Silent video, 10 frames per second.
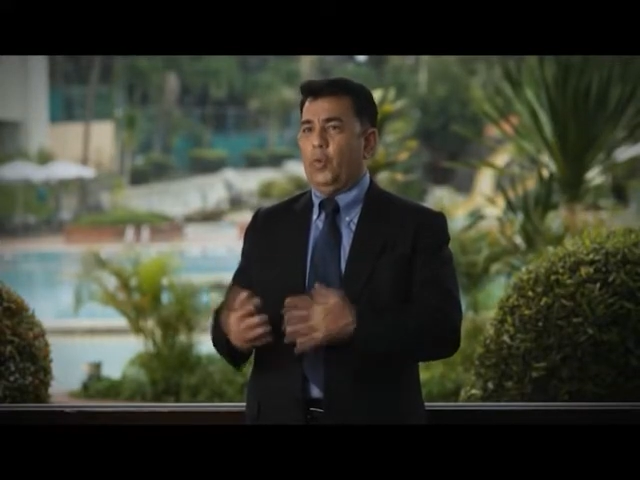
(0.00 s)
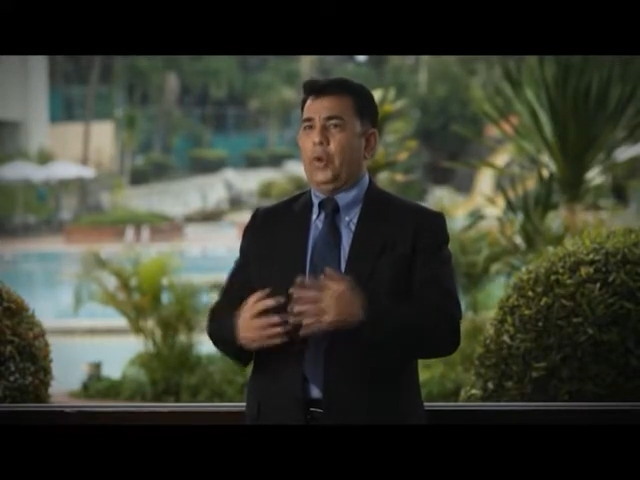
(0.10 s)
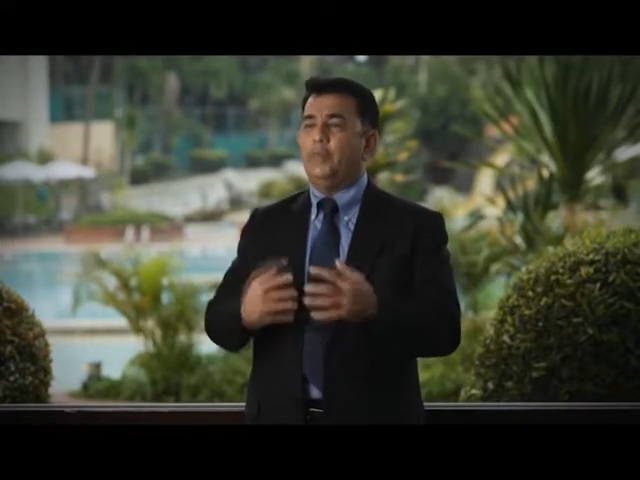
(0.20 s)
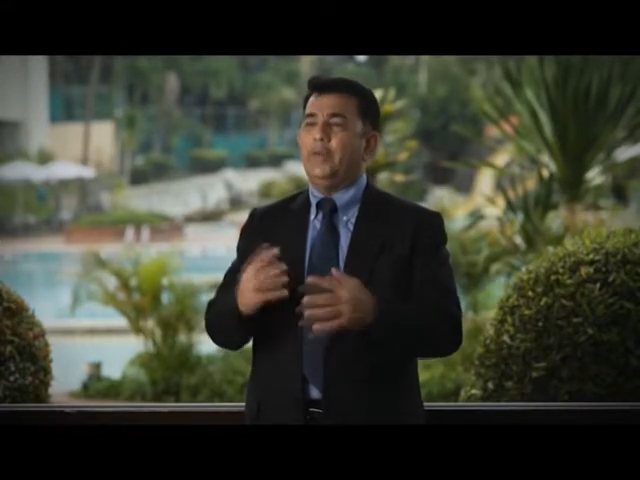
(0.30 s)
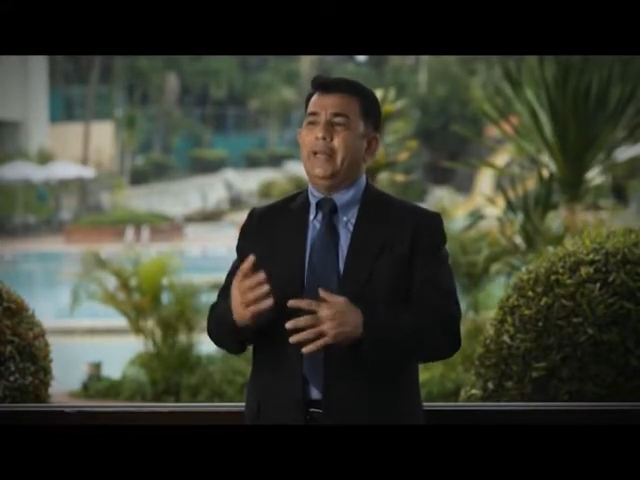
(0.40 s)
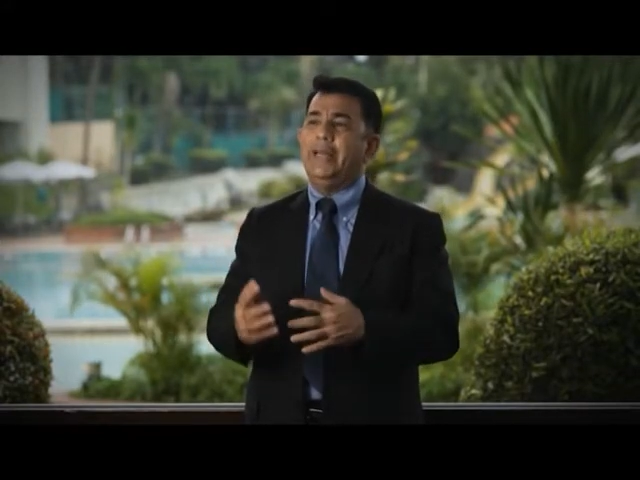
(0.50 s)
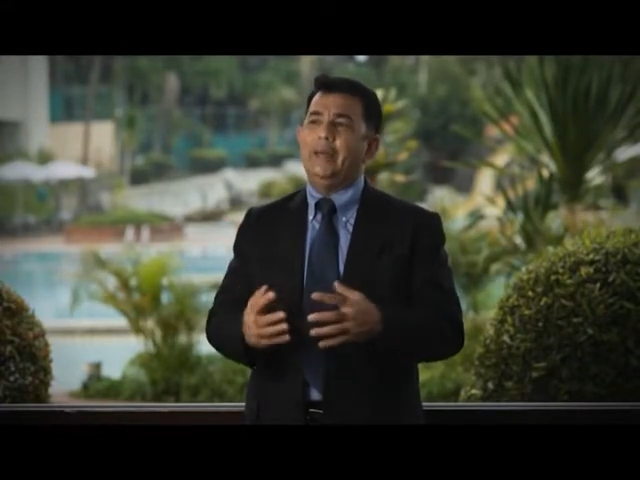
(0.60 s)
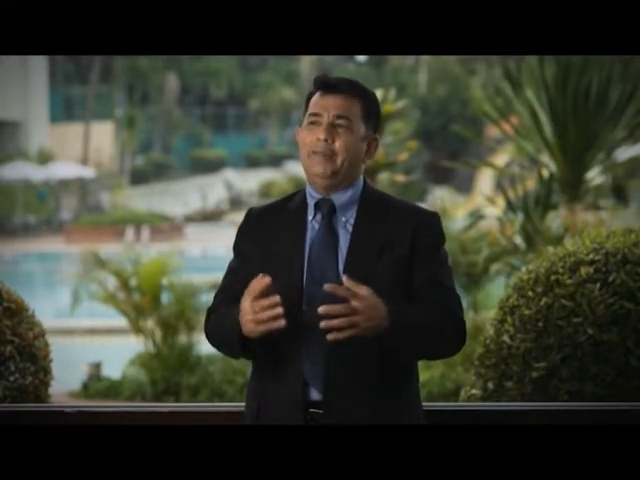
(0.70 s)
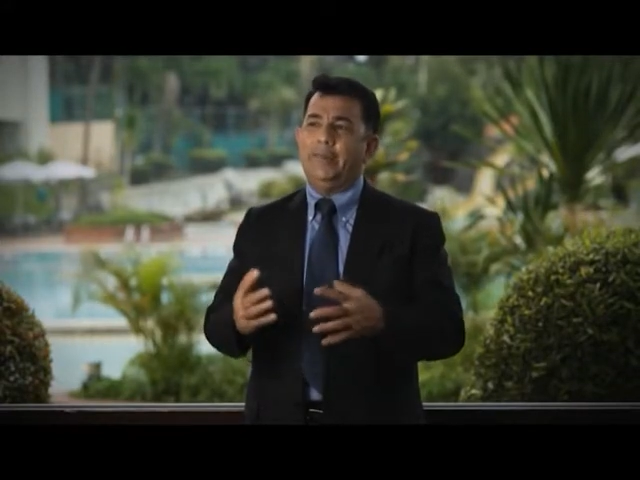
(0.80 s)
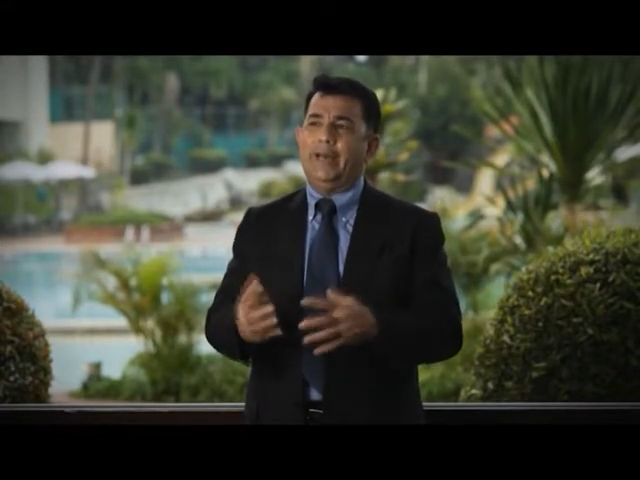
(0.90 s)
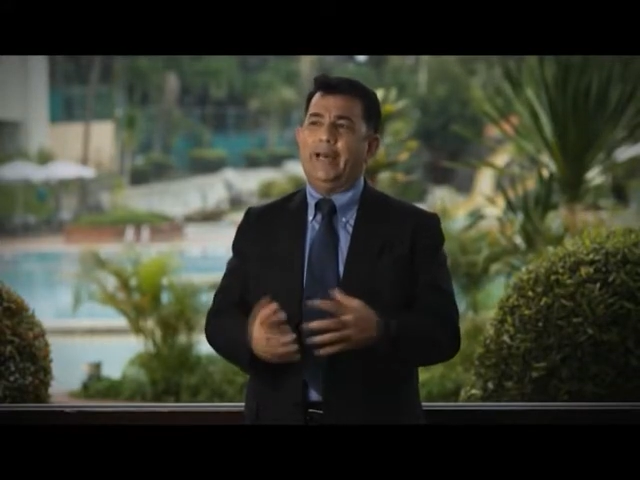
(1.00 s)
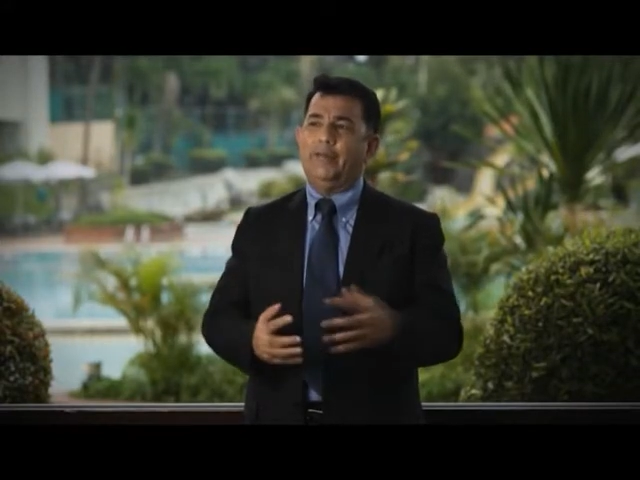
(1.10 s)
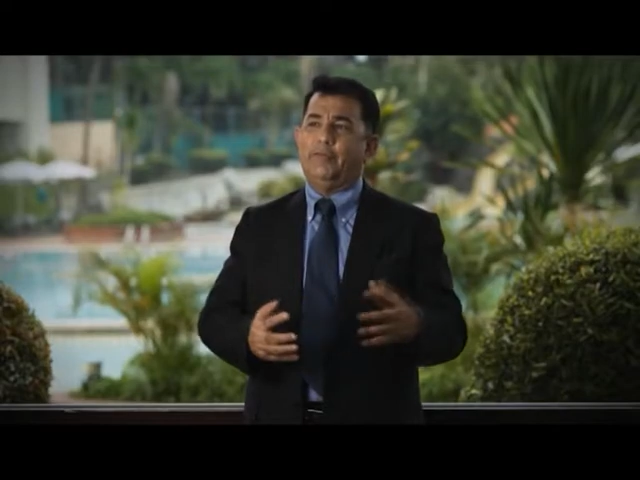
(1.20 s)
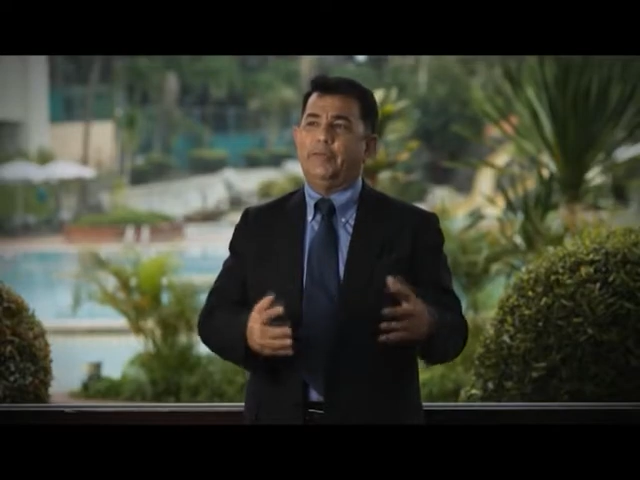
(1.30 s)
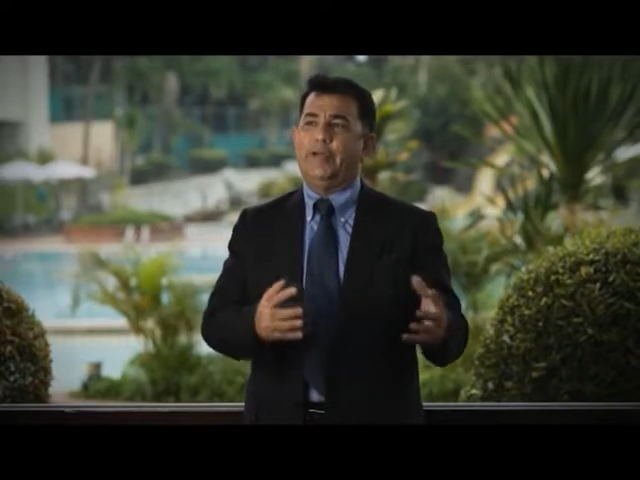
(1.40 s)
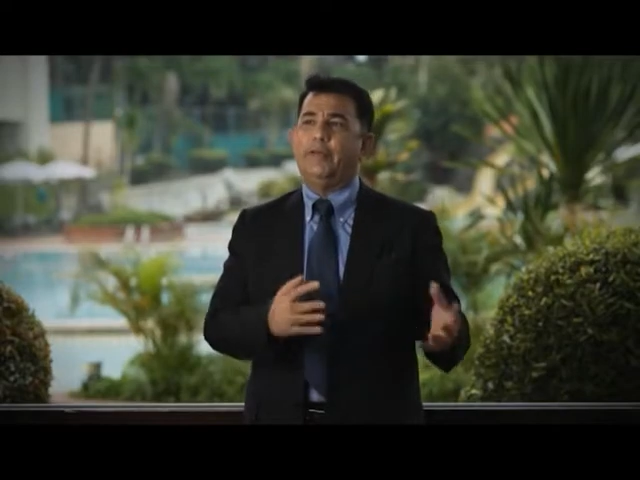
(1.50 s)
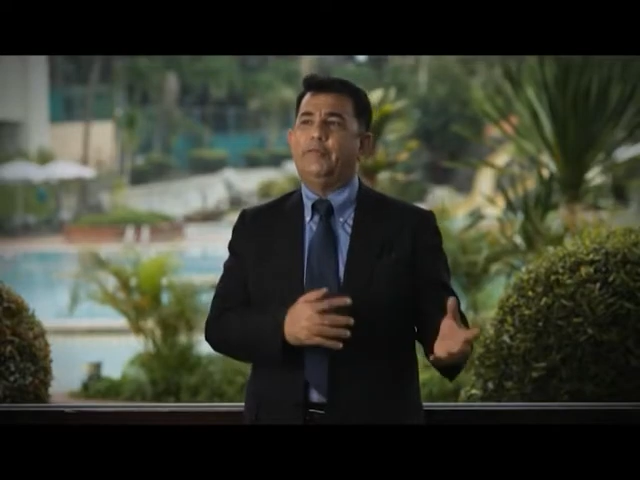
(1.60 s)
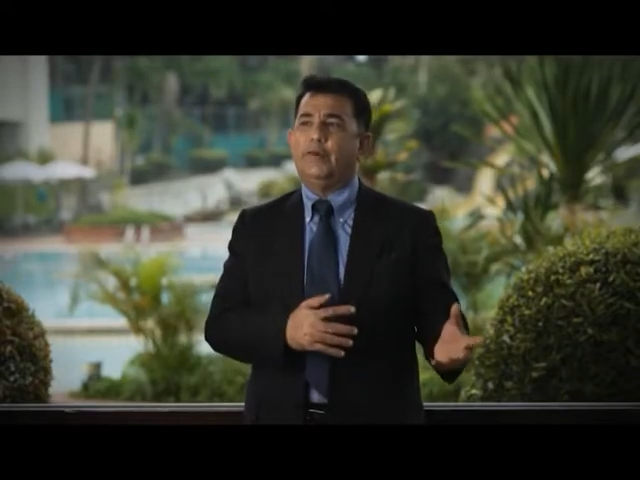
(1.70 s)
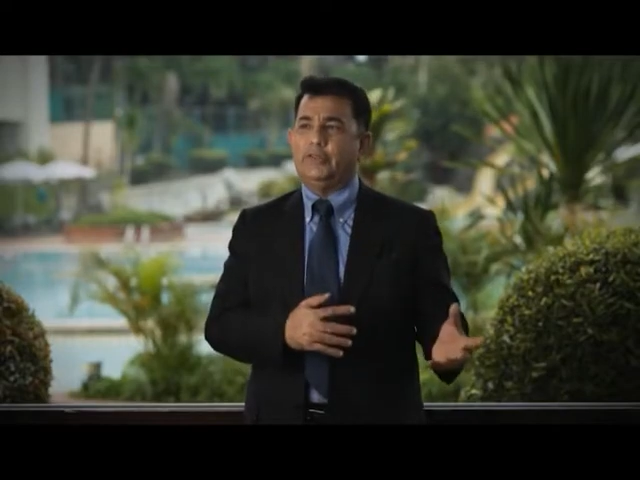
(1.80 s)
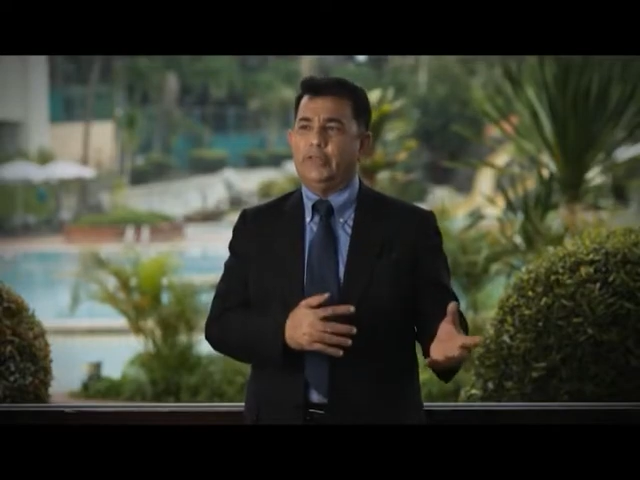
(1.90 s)
what we leave behind for the
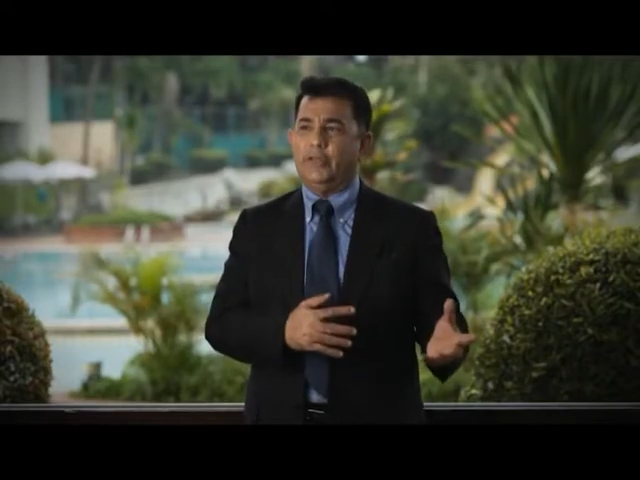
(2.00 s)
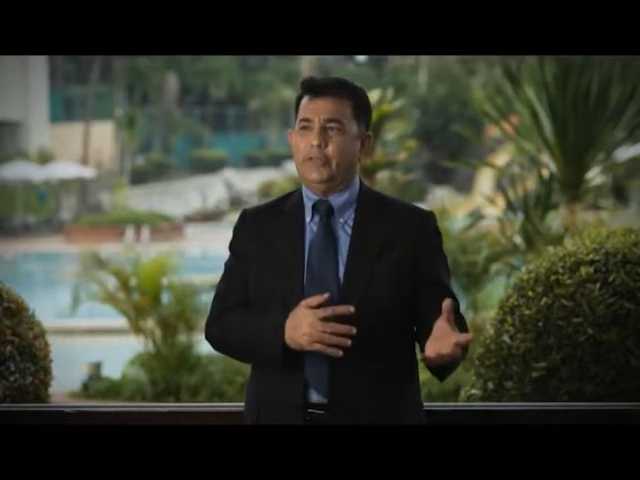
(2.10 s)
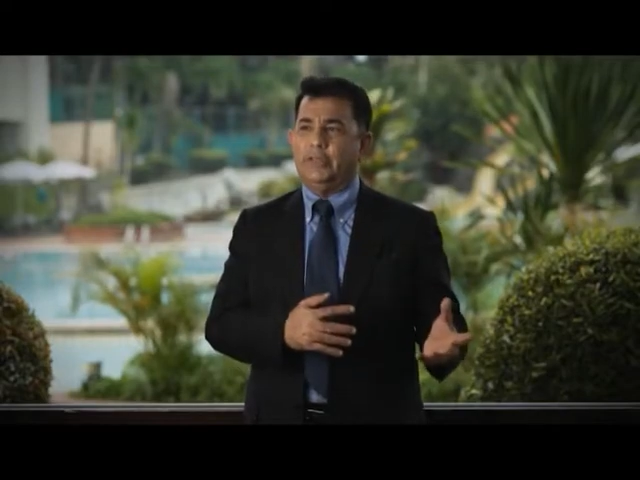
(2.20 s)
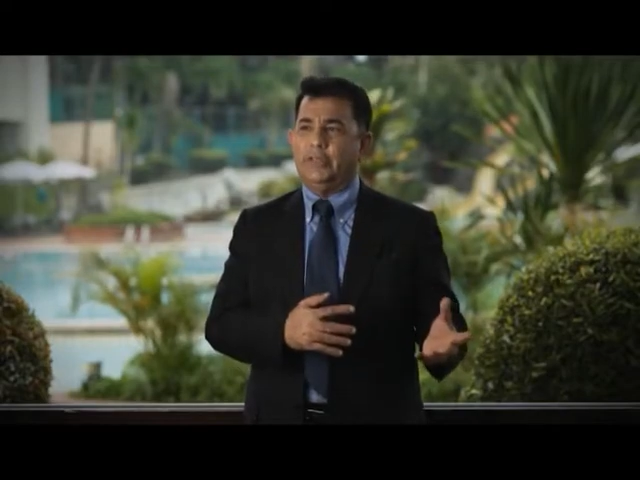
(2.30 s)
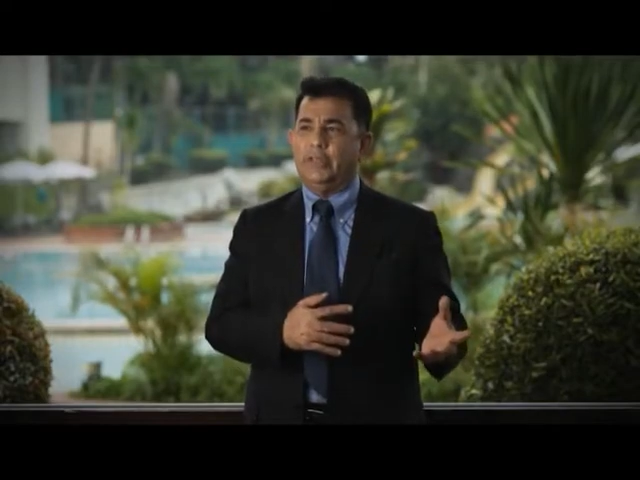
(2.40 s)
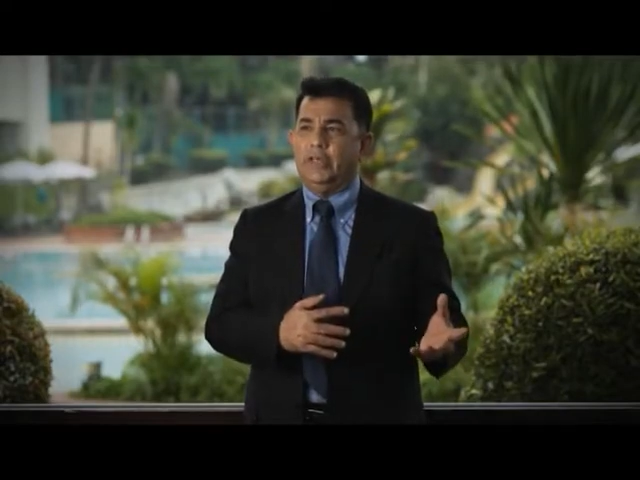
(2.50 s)
unfortunate ones.